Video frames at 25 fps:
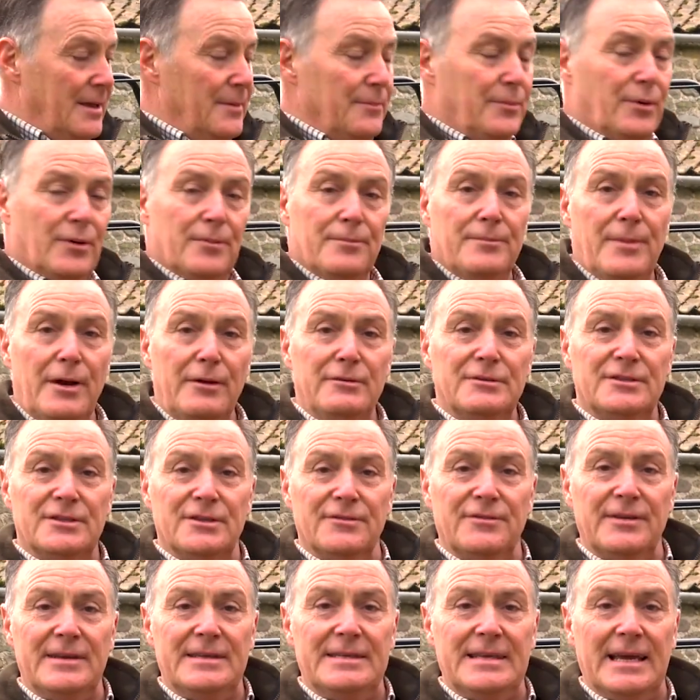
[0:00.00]
put most
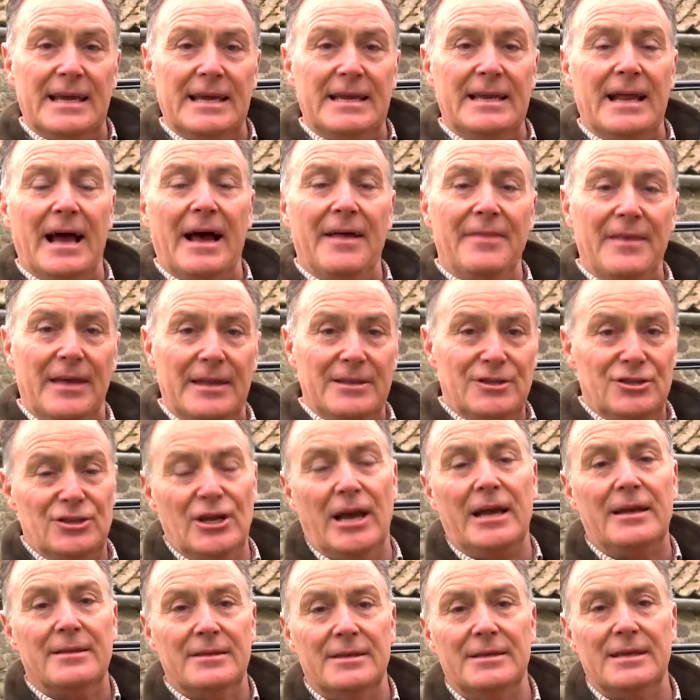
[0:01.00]
of it in and then
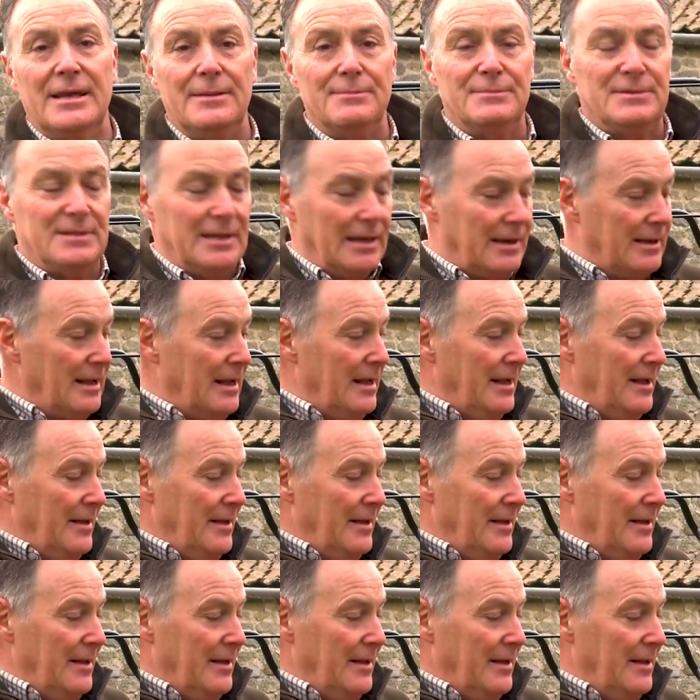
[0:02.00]
check the dipstick.